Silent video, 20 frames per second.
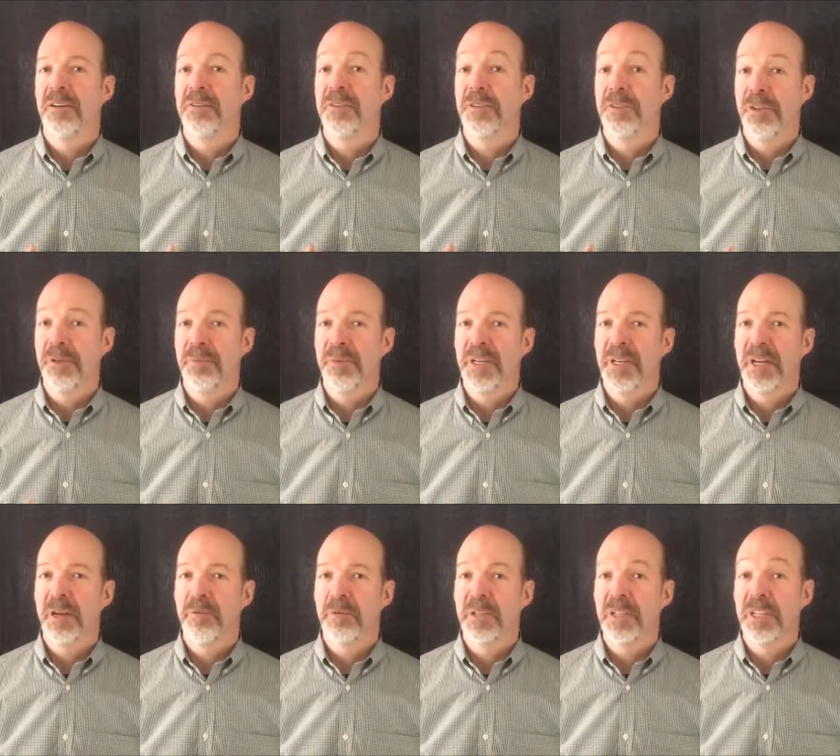how to
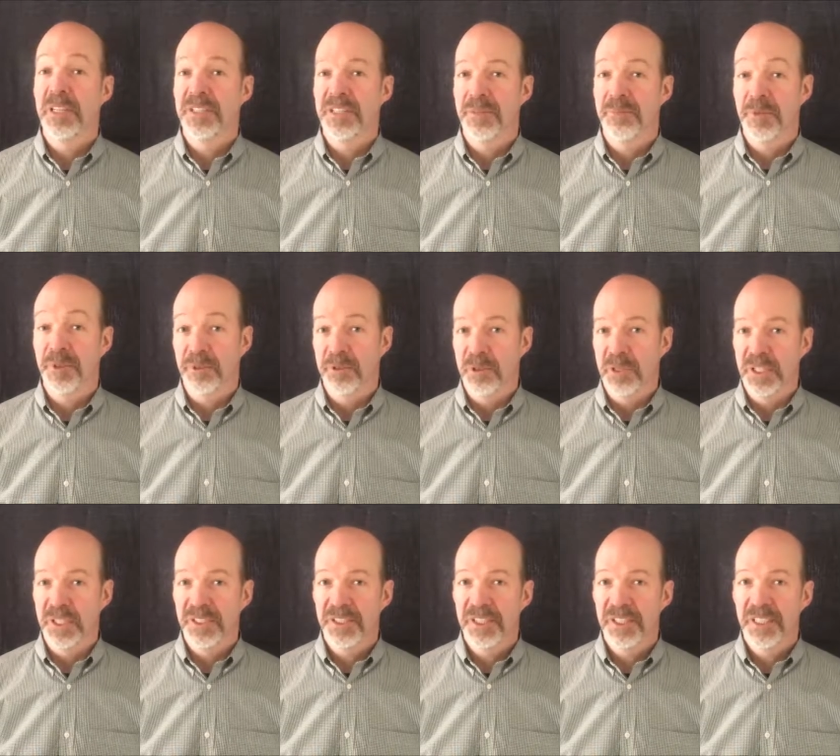communicate with others through
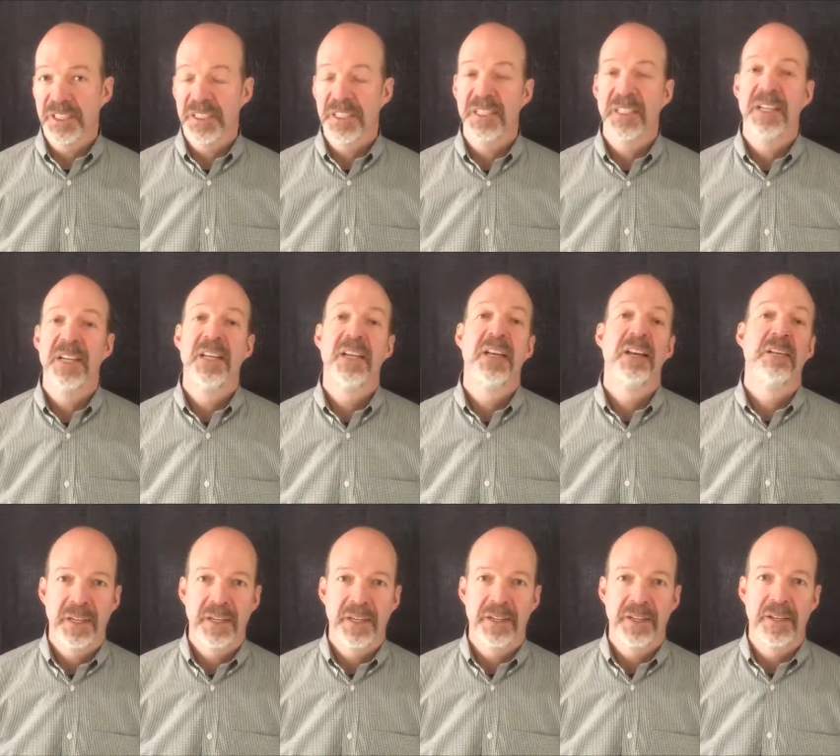listening,
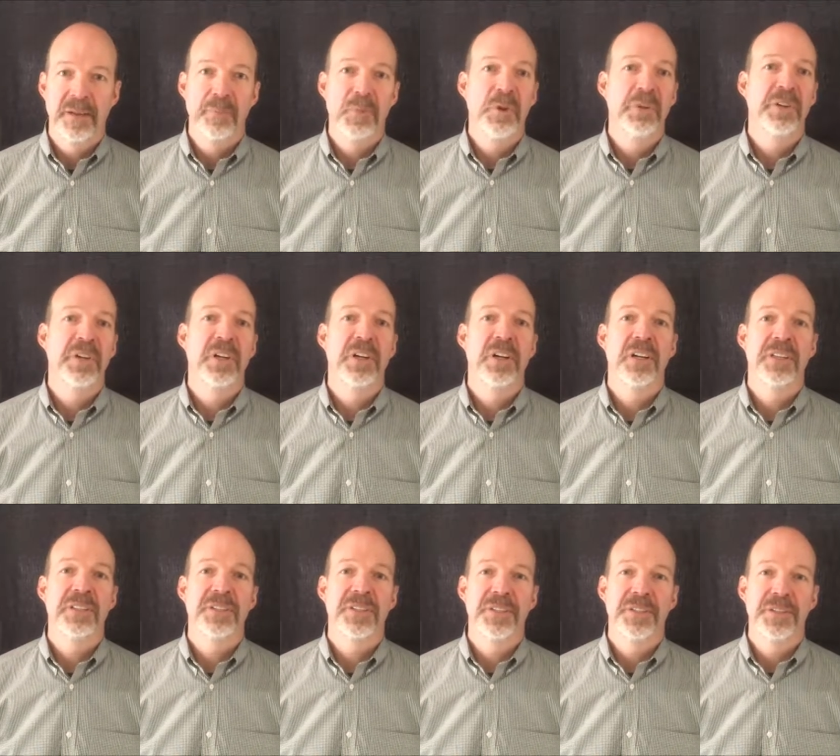and then moving
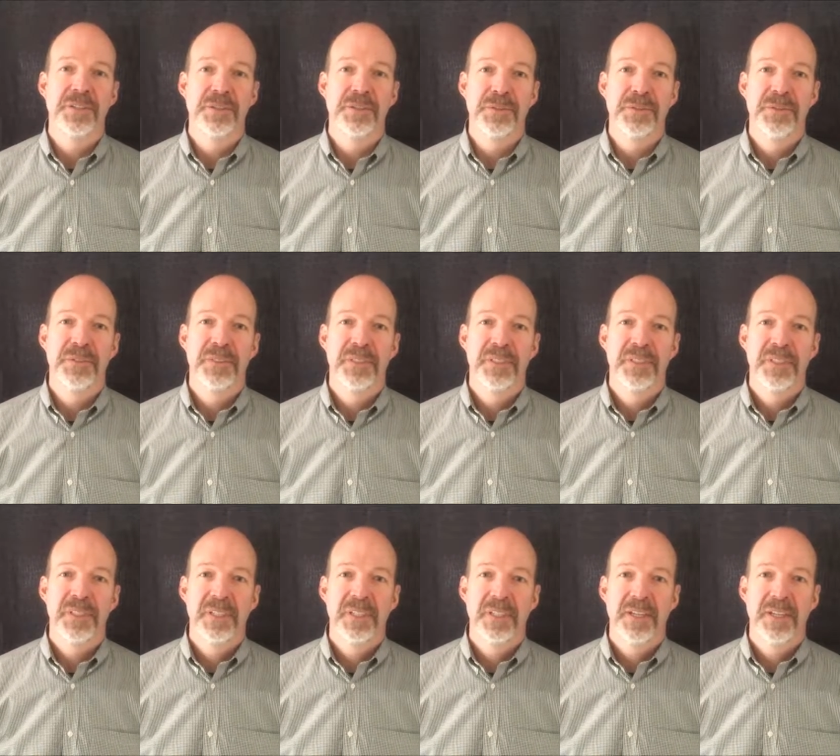on to
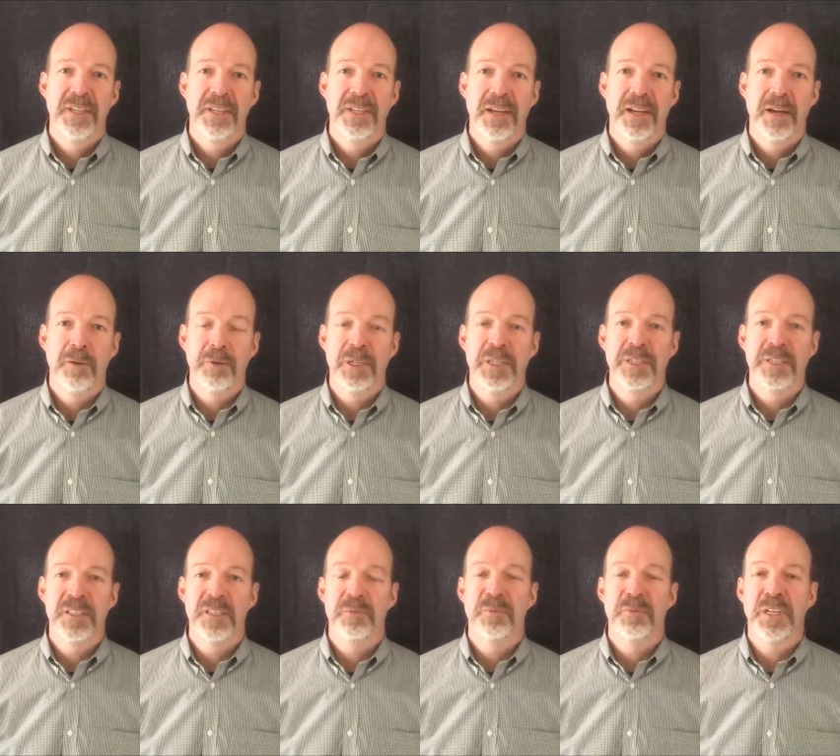how we can
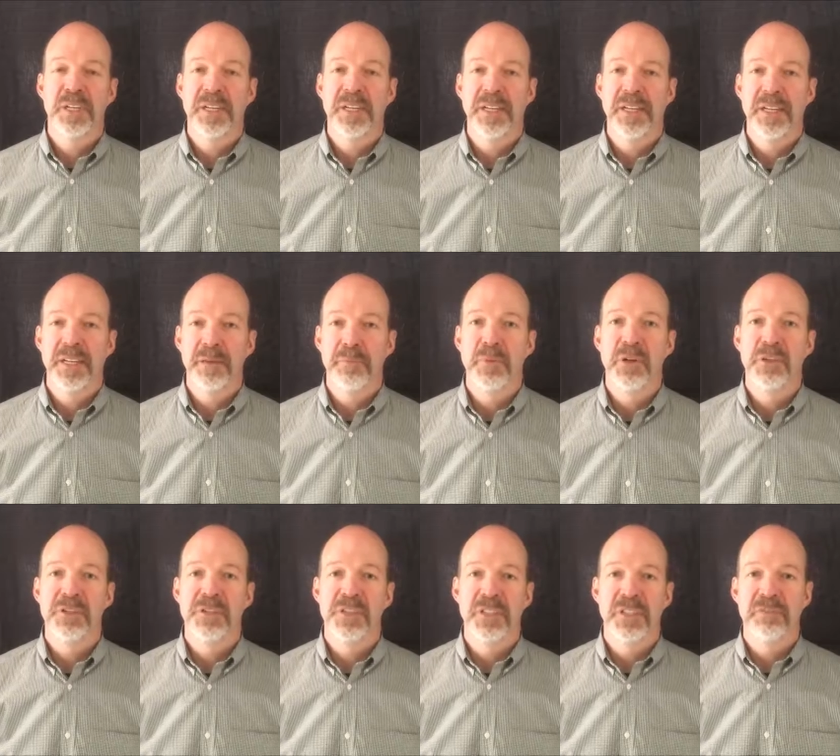display
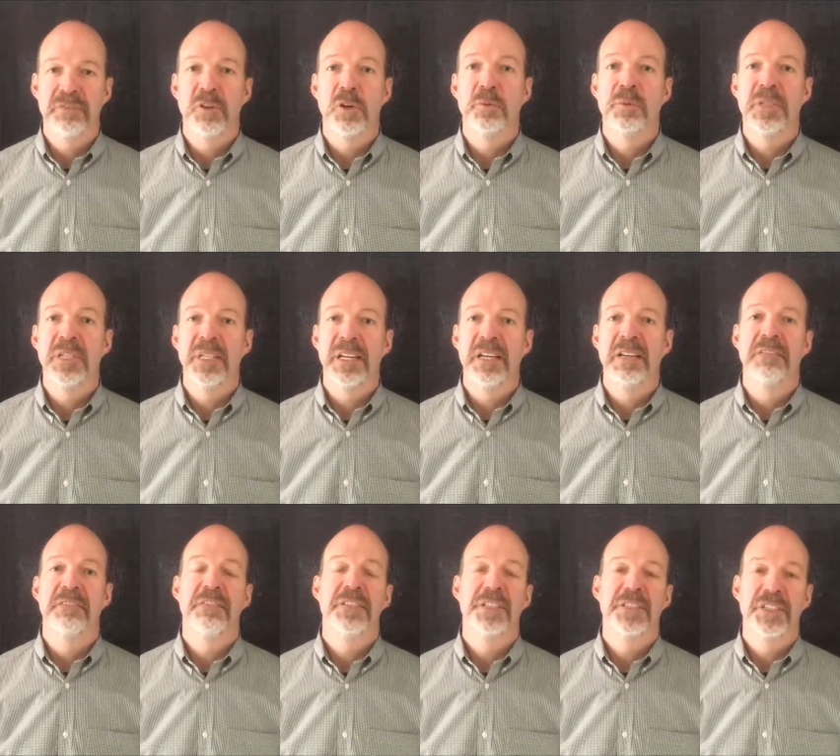emotionally, verbally, and
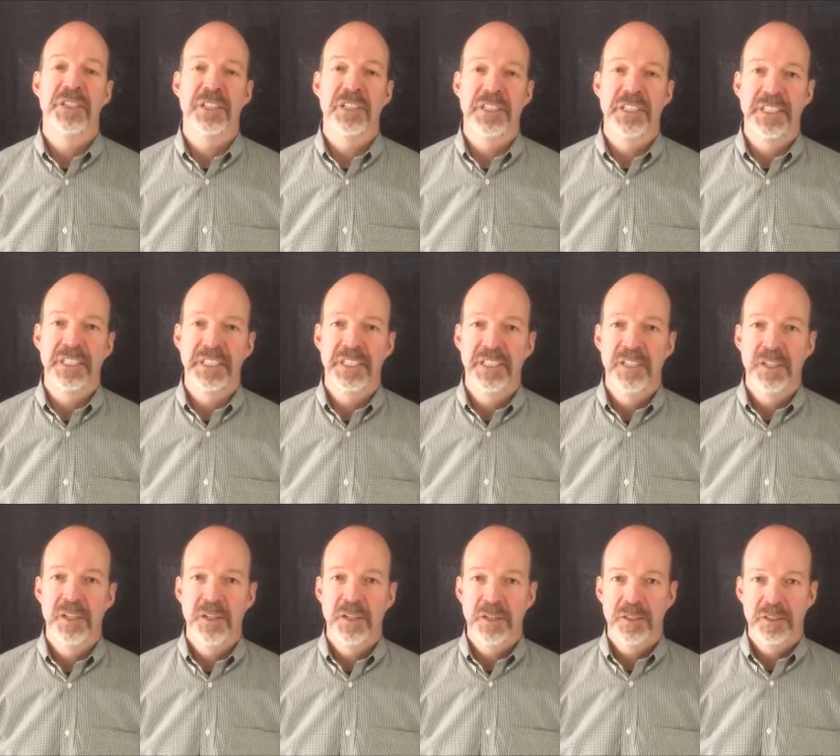physically
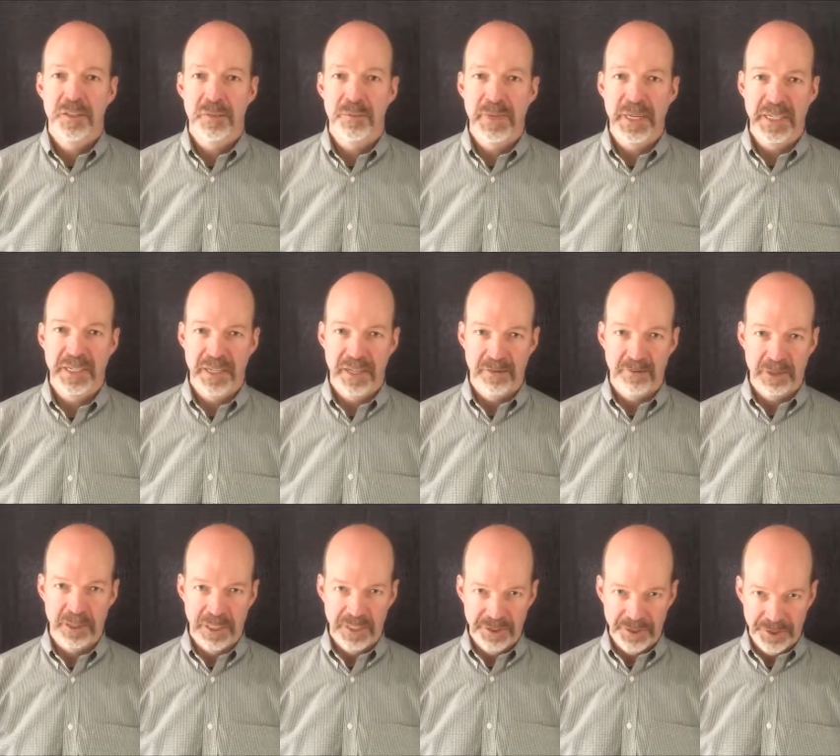to make that
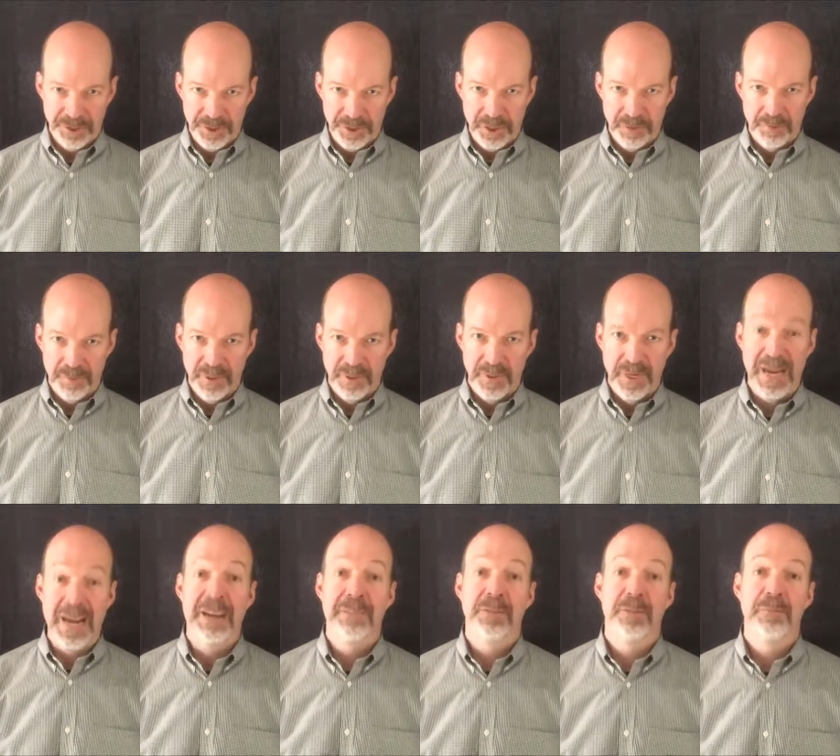relationship
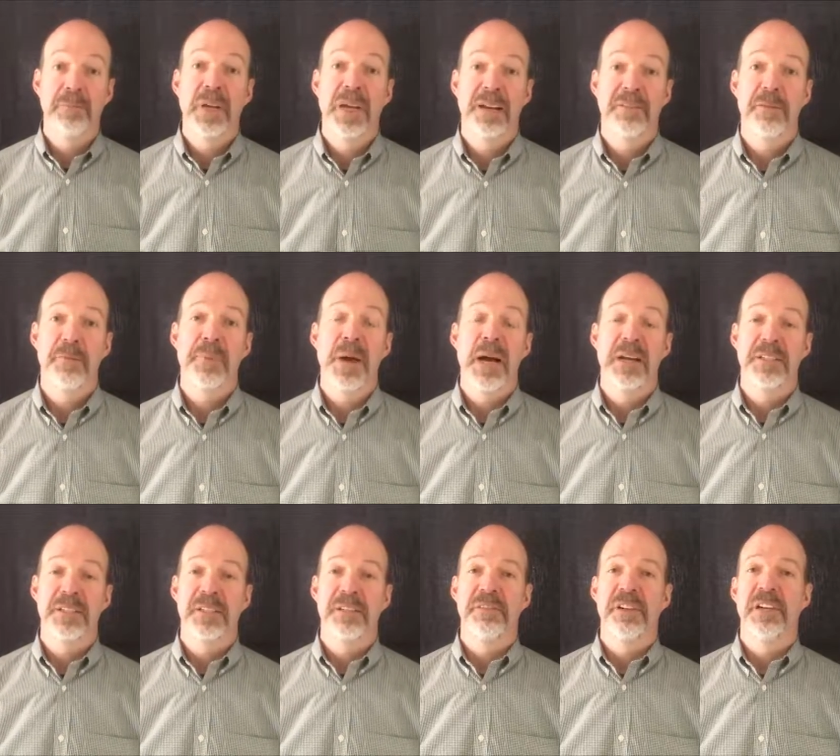have a
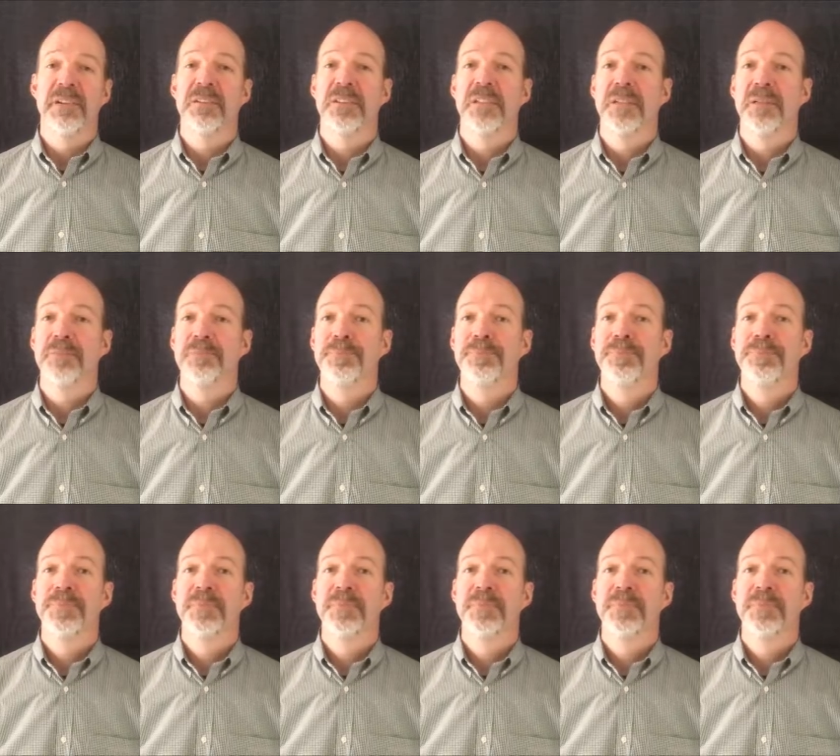positive outcome.